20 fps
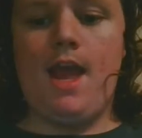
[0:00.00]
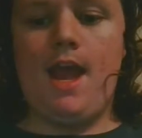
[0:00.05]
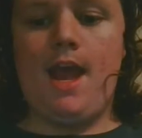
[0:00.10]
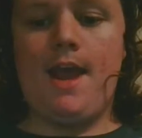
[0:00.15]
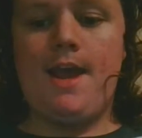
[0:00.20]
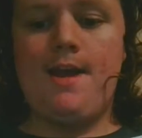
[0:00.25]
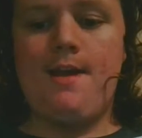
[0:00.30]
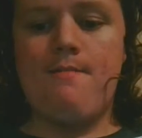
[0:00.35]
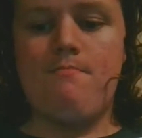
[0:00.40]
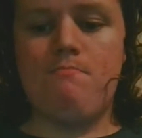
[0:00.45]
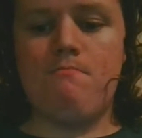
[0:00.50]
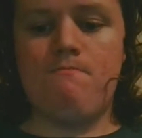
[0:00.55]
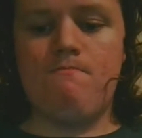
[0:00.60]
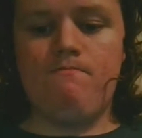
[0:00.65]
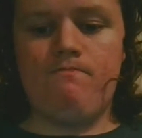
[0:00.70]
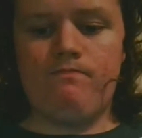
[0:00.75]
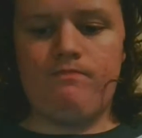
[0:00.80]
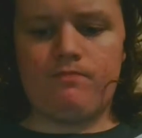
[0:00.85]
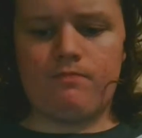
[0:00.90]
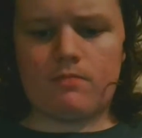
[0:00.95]
and
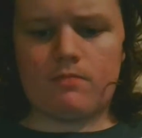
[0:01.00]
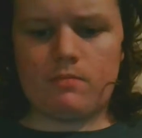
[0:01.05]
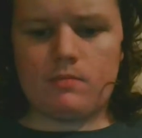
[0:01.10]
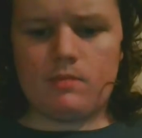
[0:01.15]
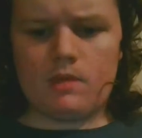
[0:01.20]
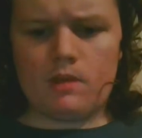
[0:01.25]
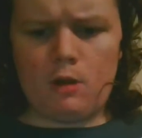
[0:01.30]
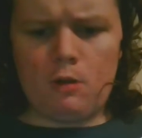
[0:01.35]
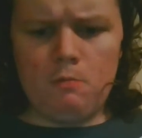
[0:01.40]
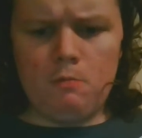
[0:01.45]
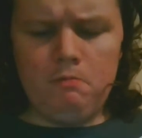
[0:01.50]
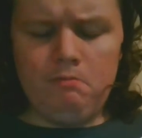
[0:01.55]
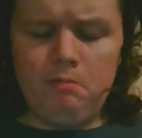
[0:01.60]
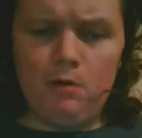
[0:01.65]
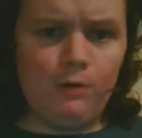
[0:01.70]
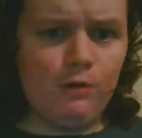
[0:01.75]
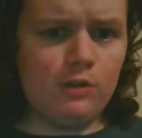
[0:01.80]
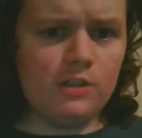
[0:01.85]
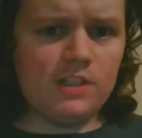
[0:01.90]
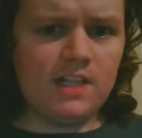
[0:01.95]

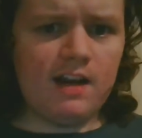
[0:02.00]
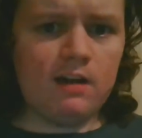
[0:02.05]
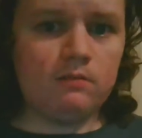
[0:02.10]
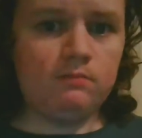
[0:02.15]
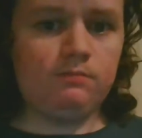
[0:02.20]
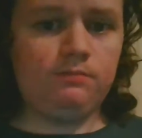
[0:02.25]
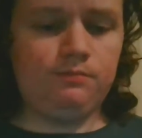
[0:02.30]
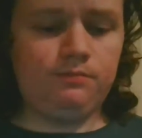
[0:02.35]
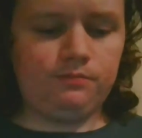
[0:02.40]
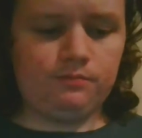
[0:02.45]
pulls out